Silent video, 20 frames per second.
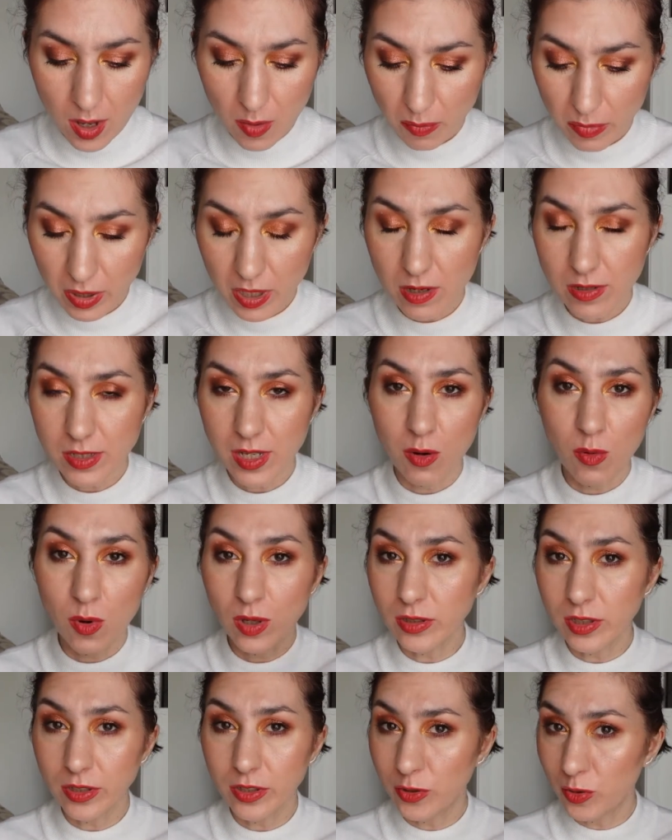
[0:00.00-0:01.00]
because I
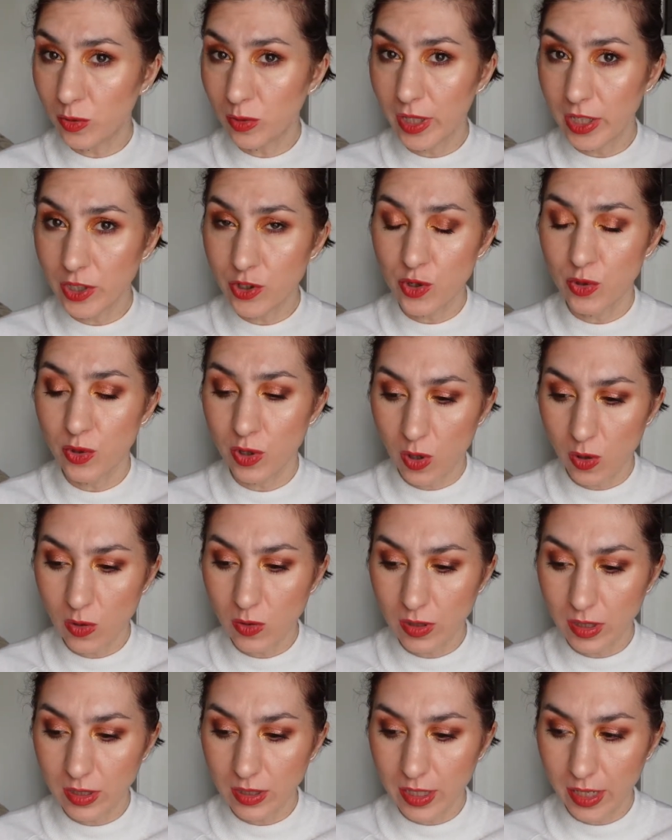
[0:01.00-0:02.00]
wanted to let you
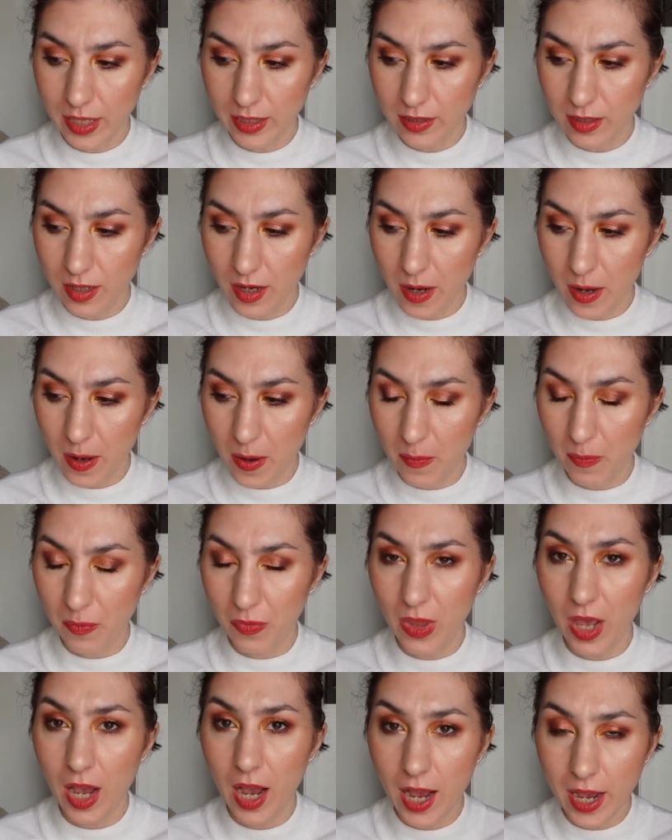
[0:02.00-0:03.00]
know that
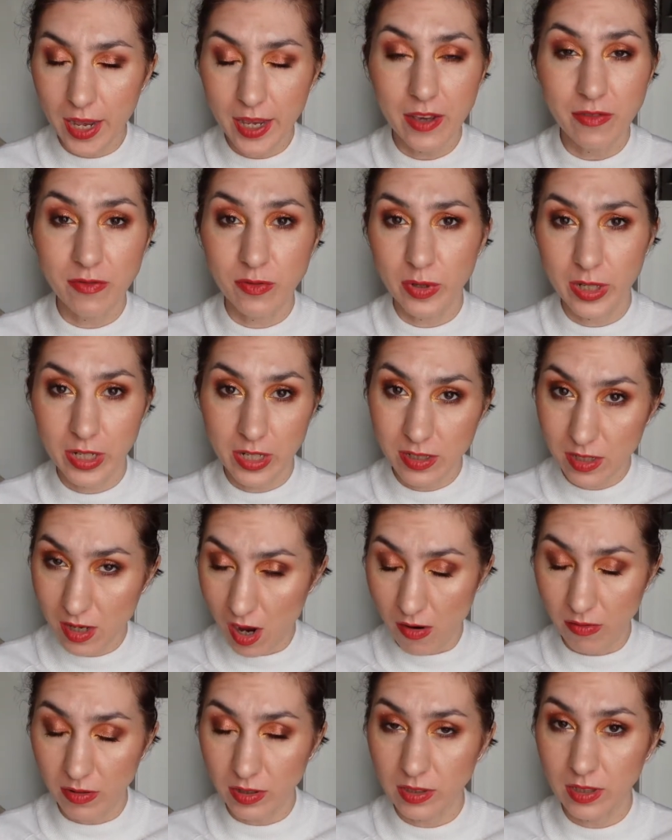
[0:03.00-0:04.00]
um, I have
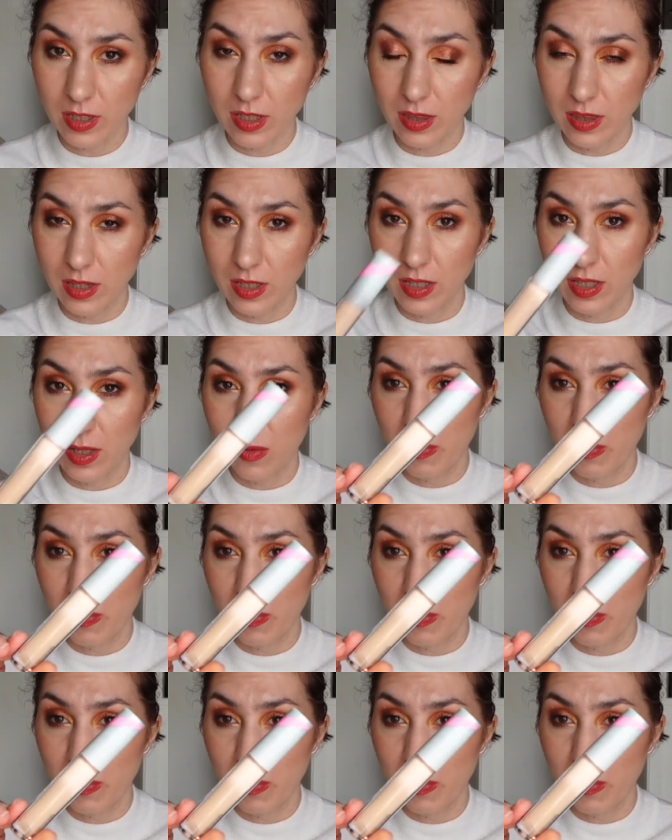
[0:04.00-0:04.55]
rediscovered the